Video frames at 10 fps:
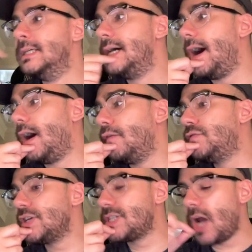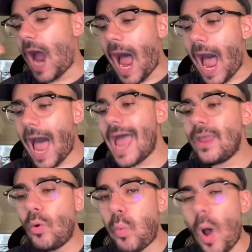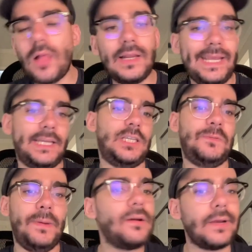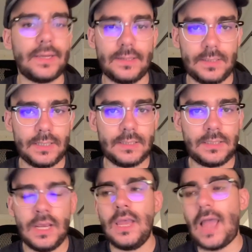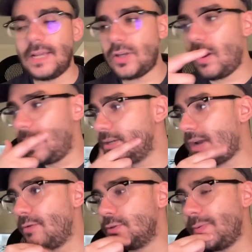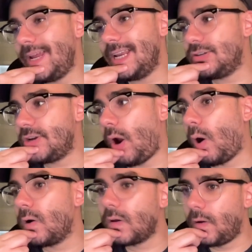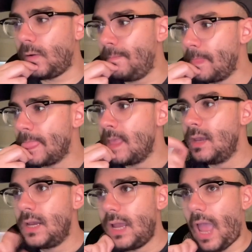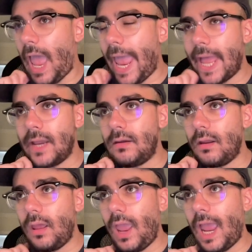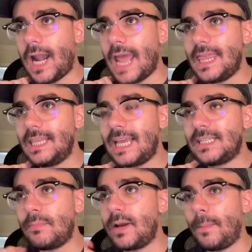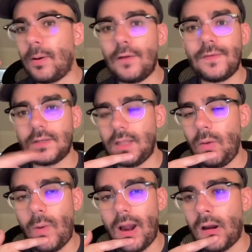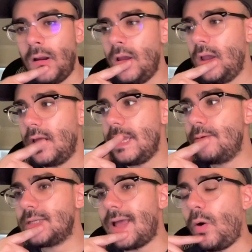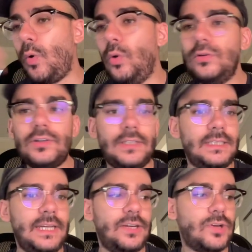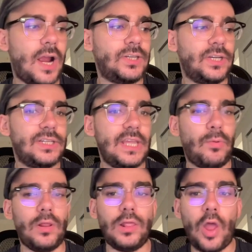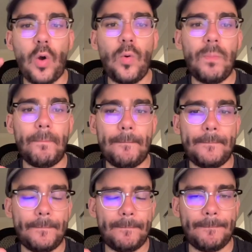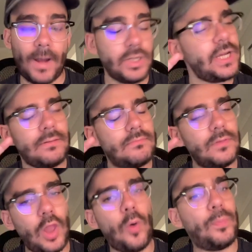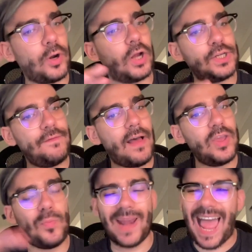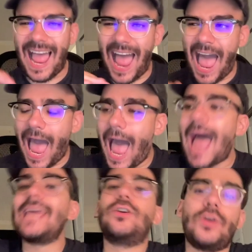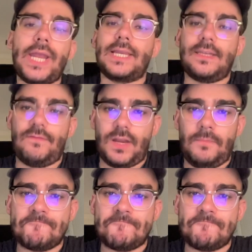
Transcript: of just high-quality experiences. I was reading an interesting article, and I think they summed it up perfectly, where it was that older Disney attractions, they were low budget, low production value, but high creativity.